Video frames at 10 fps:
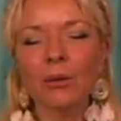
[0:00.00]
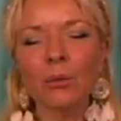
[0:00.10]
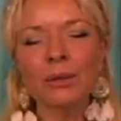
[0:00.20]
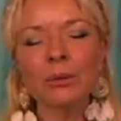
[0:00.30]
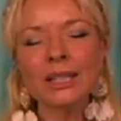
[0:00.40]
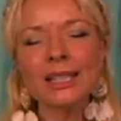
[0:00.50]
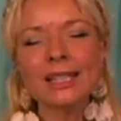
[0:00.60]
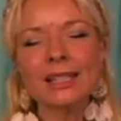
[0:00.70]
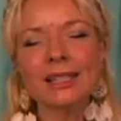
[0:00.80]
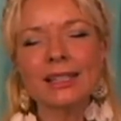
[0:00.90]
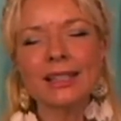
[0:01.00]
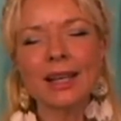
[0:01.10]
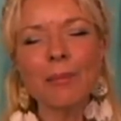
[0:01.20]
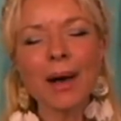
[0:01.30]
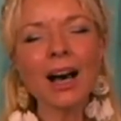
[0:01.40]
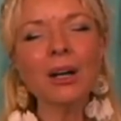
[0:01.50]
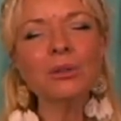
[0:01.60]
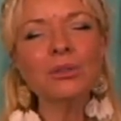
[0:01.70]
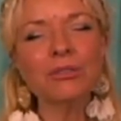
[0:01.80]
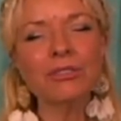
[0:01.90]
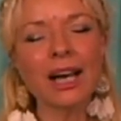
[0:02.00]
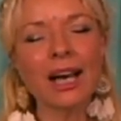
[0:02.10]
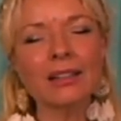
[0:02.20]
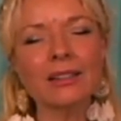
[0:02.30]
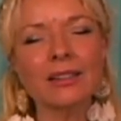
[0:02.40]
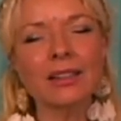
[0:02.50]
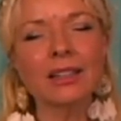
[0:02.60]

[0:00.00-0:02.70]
When we step out of that